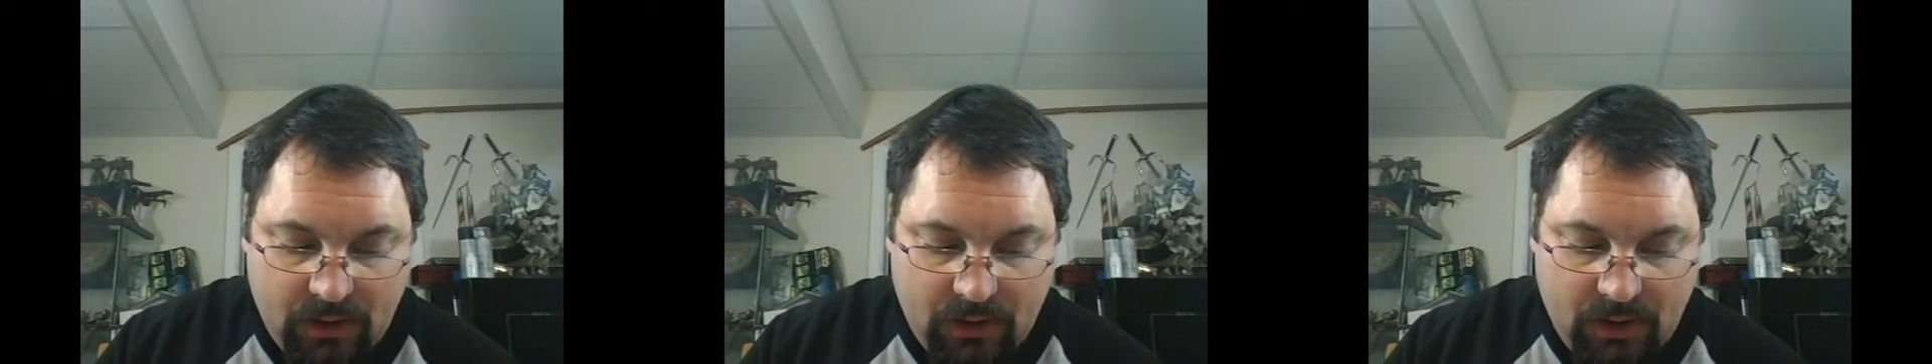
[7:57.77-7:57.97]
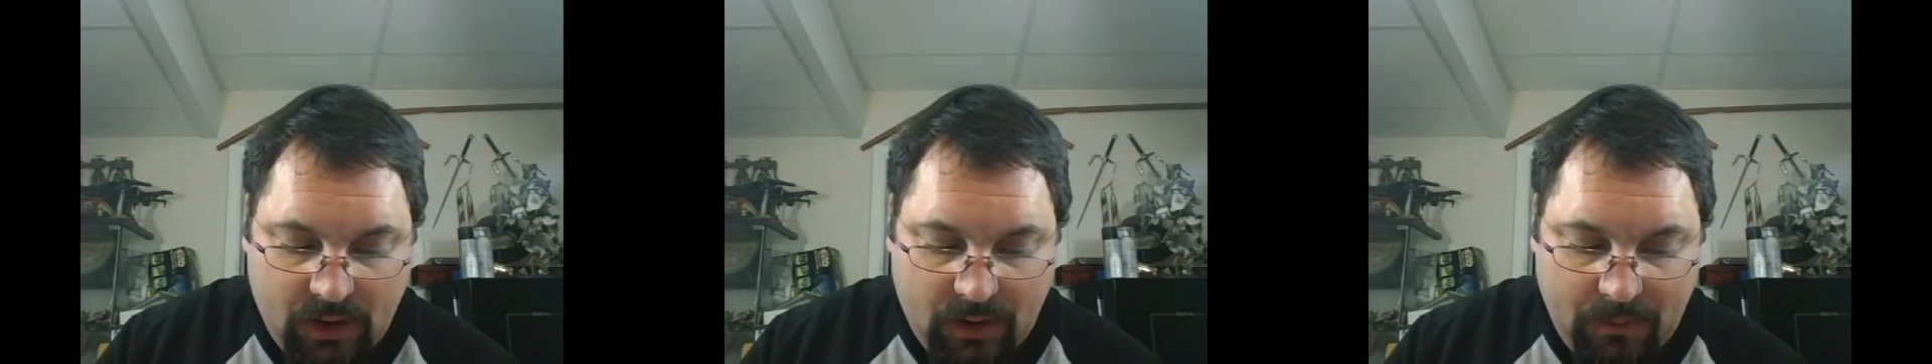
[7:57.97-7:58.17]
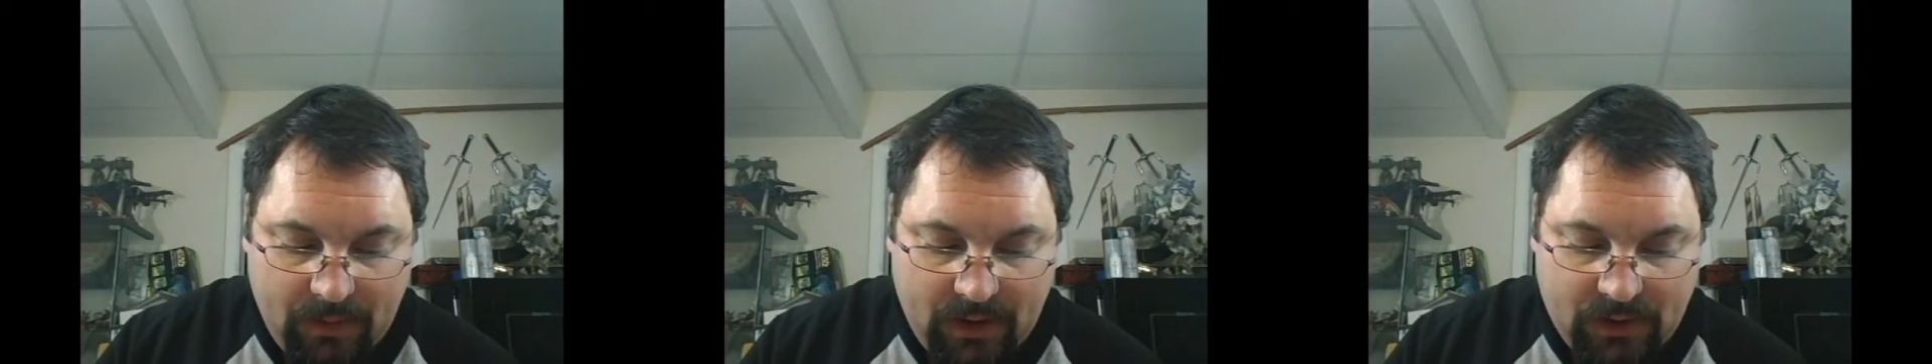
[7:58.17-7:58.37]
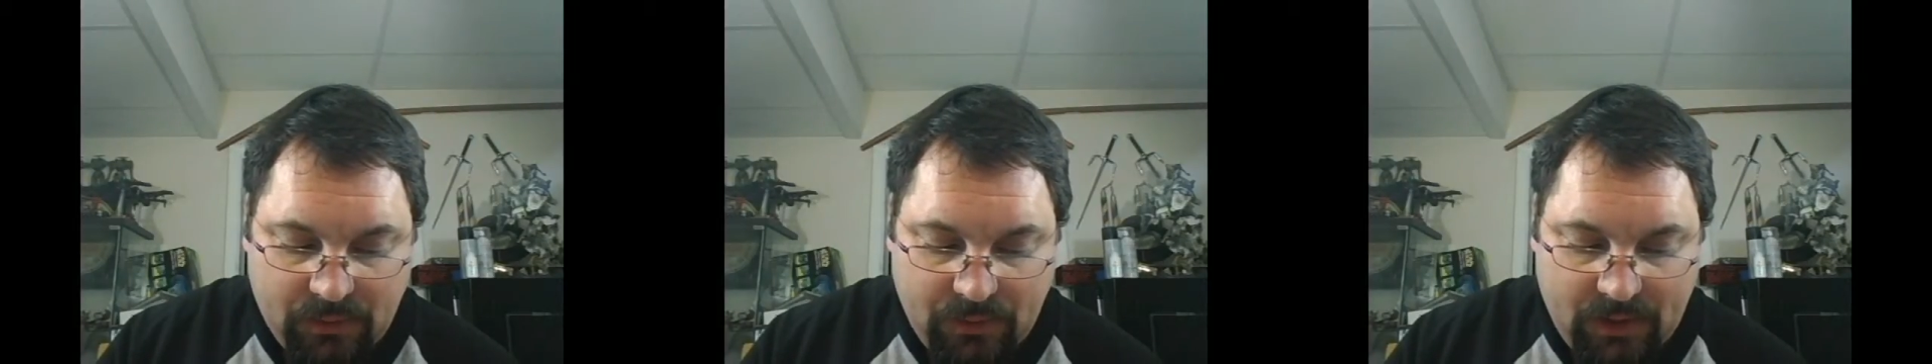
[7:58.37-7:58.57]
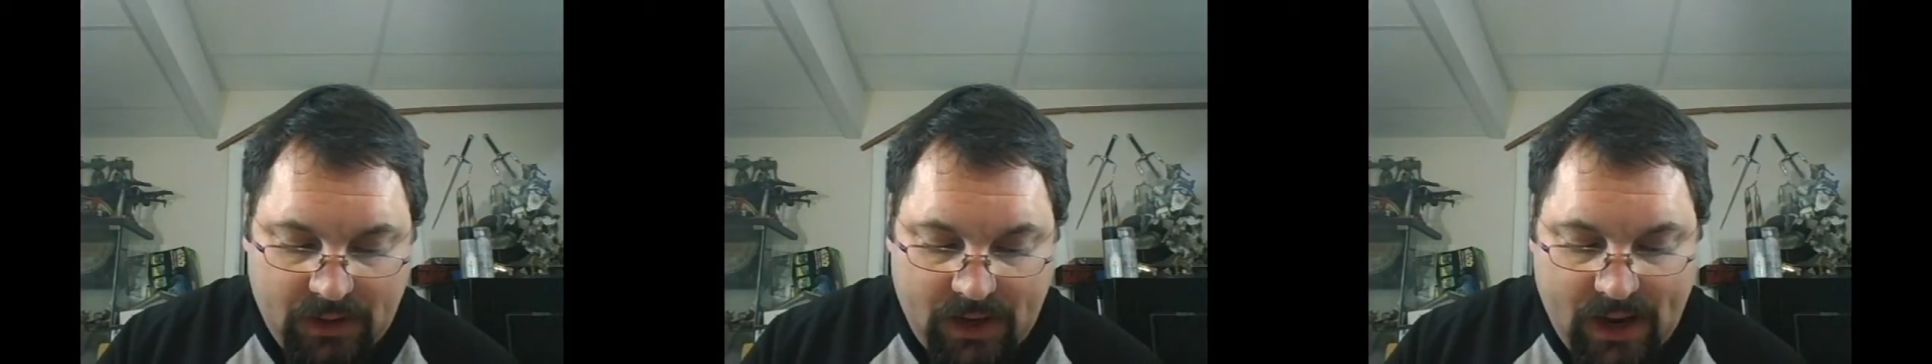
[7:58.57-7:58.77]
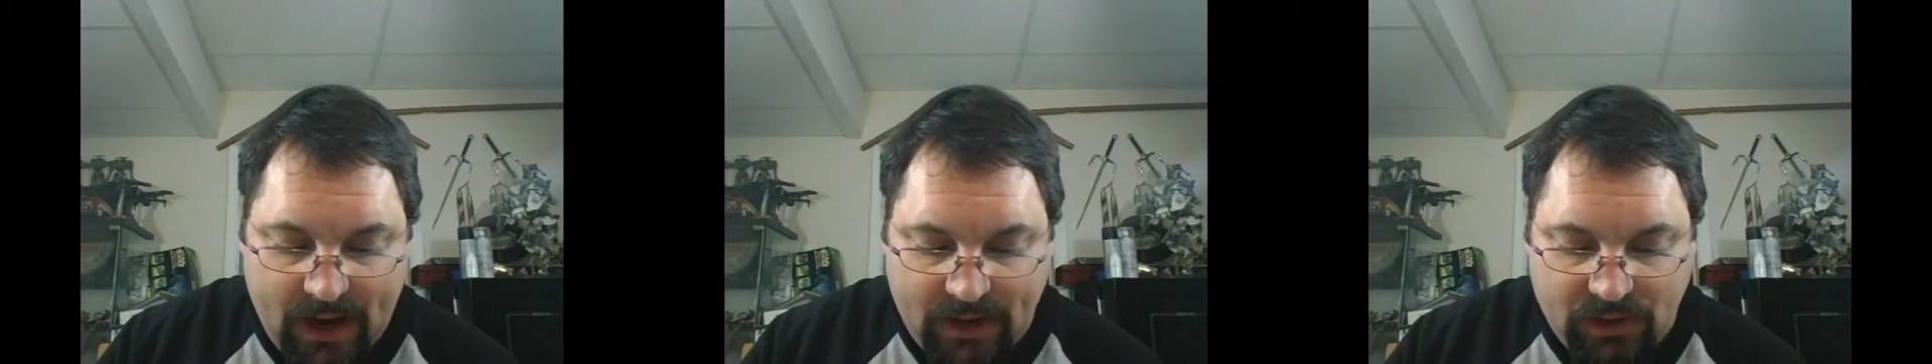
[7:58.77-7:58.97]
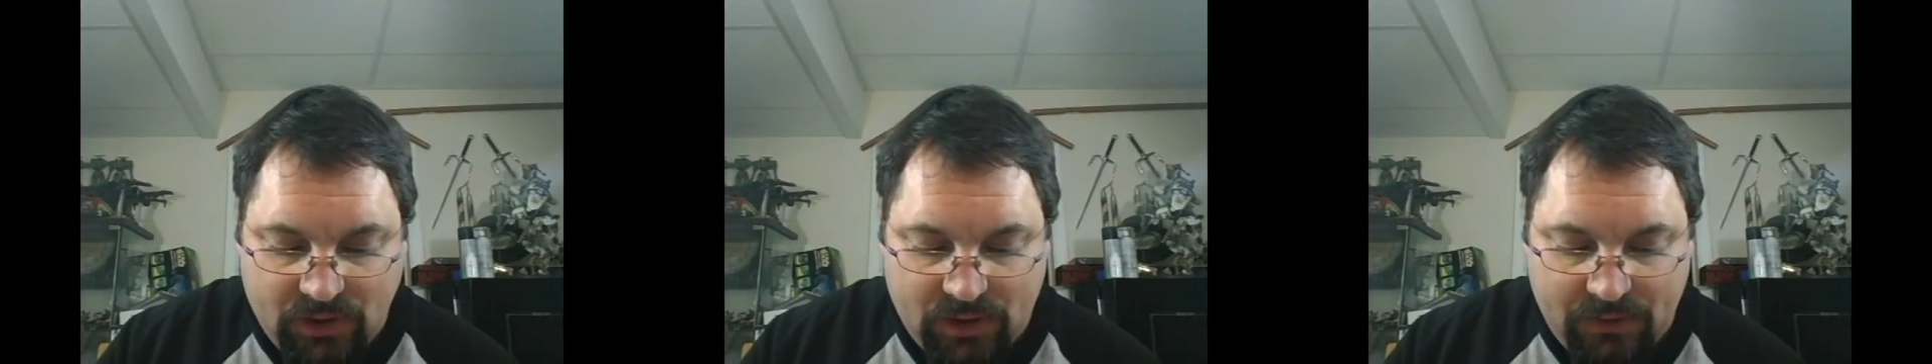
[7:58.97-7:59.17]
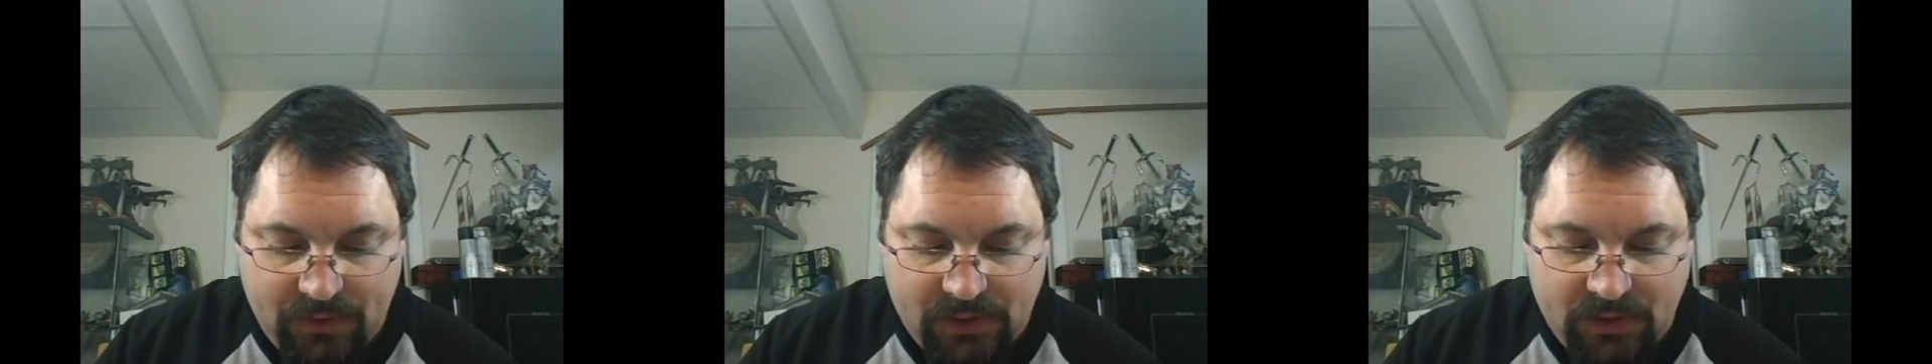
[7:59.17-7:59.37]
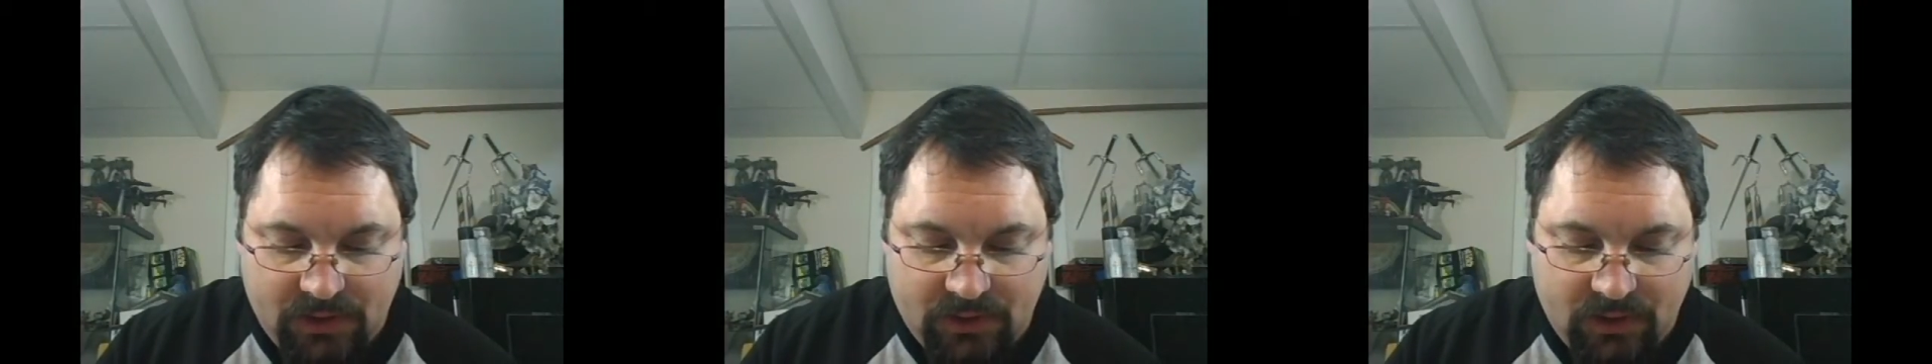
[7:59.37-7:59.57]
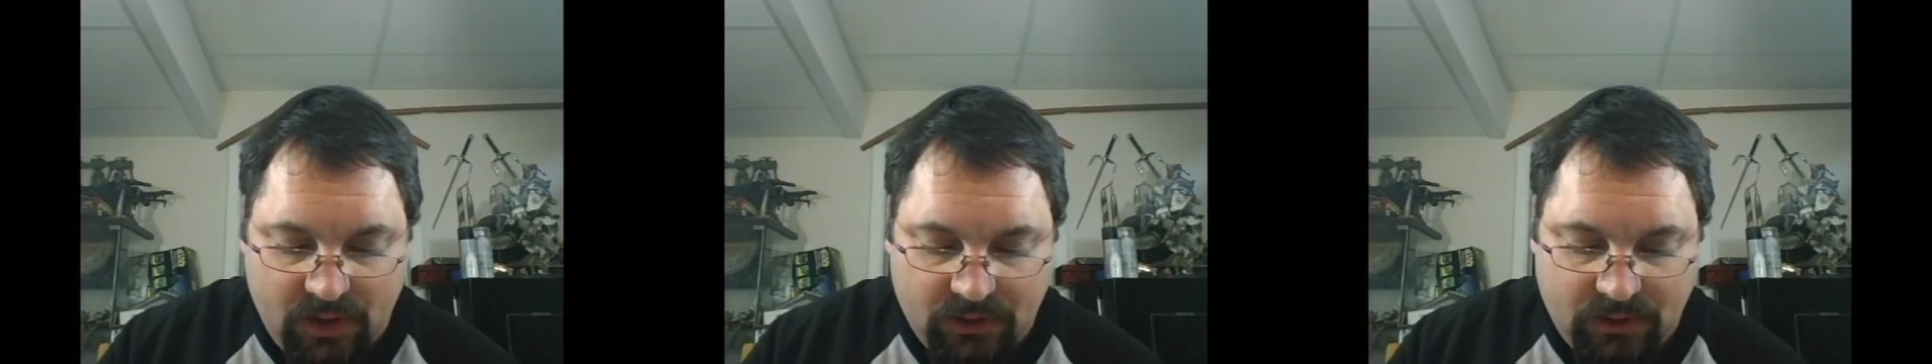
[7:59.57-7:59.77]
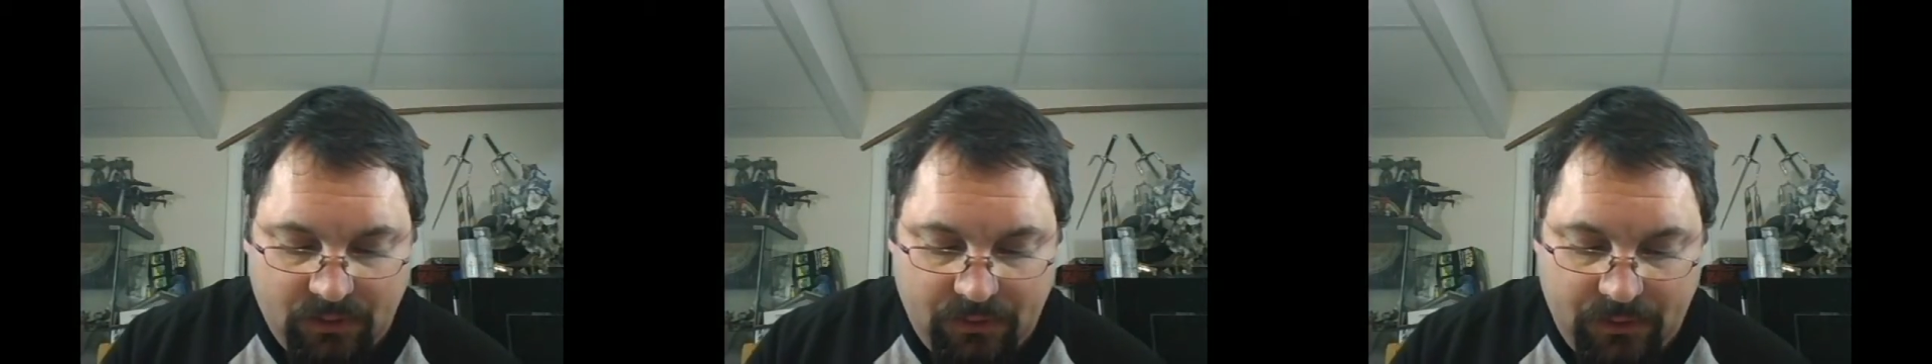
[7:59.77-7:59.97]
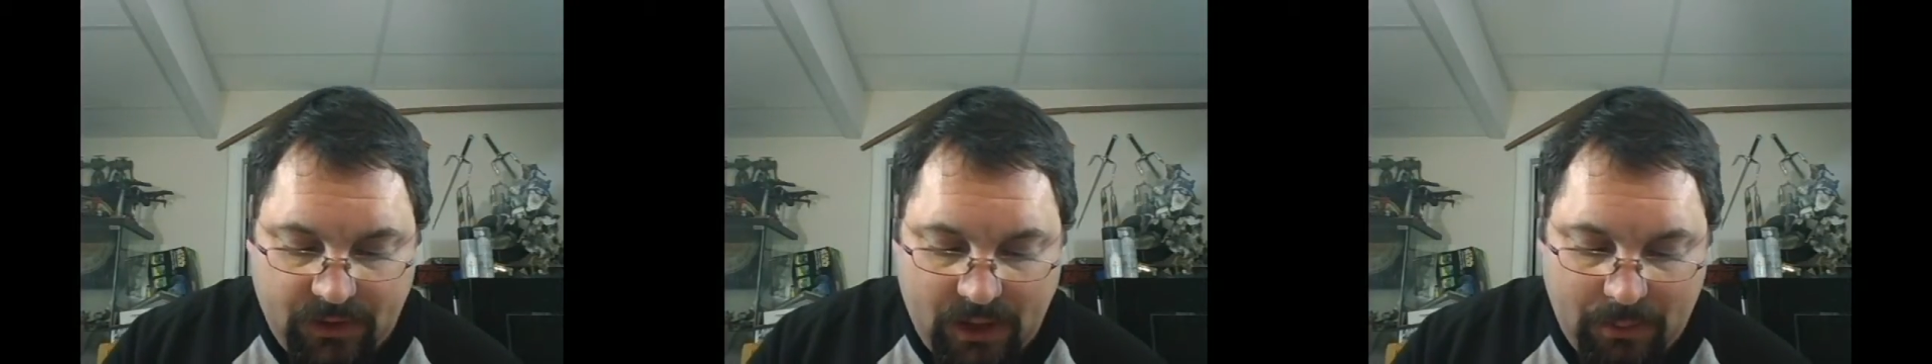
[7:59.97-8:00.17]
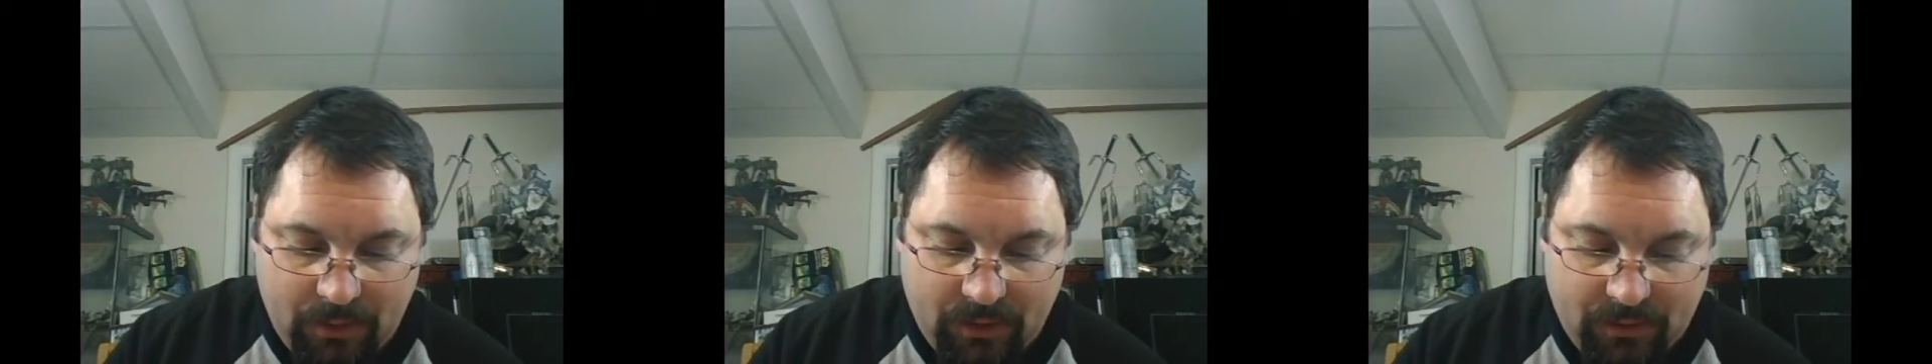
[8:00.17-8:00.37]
that is within 9 inches of its Exalted Flamer of